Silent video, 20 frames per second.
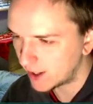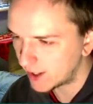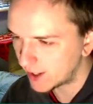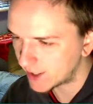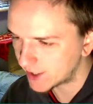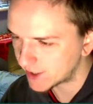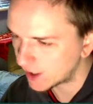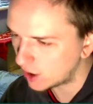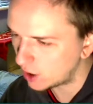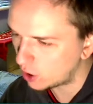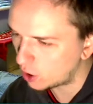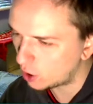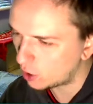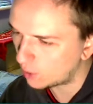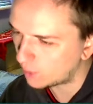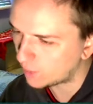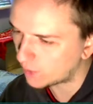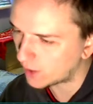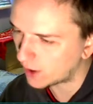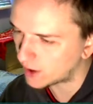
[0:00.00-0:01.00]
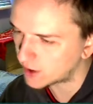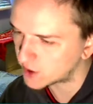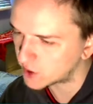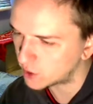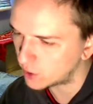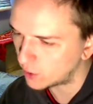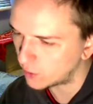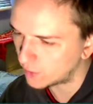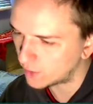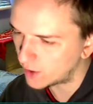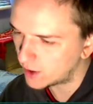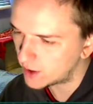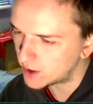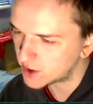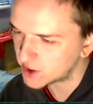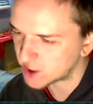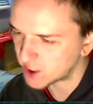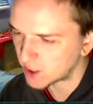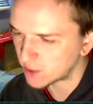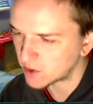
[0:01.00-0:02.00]
He's had a lot of like sort of
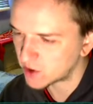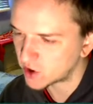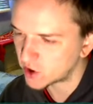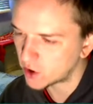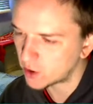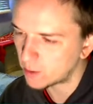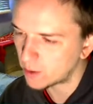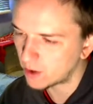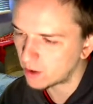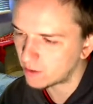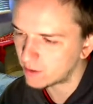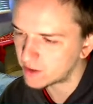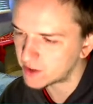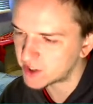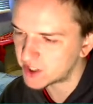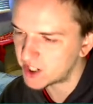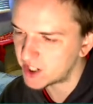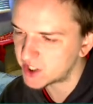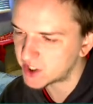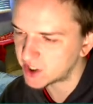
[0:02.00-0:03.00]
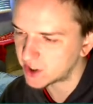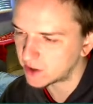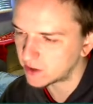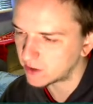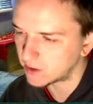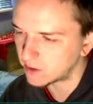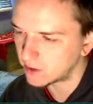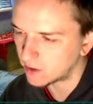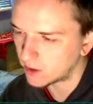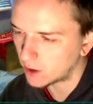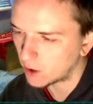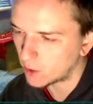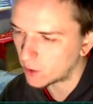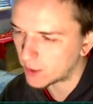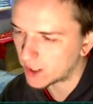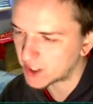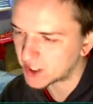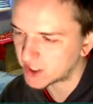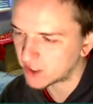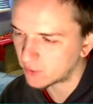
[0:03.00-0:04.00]
substitute appearances and, you know, he
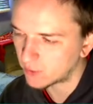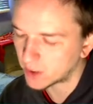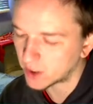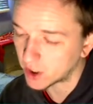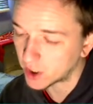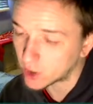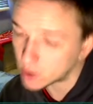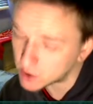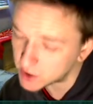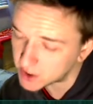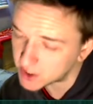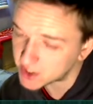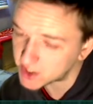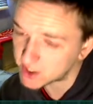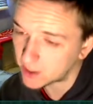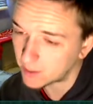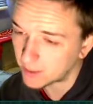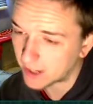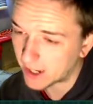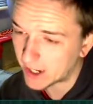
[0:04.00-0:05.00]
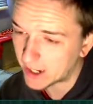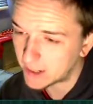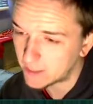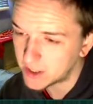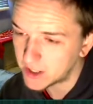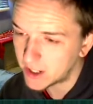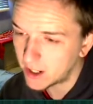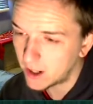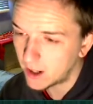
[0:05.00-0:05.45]
hasn't even been used in some games.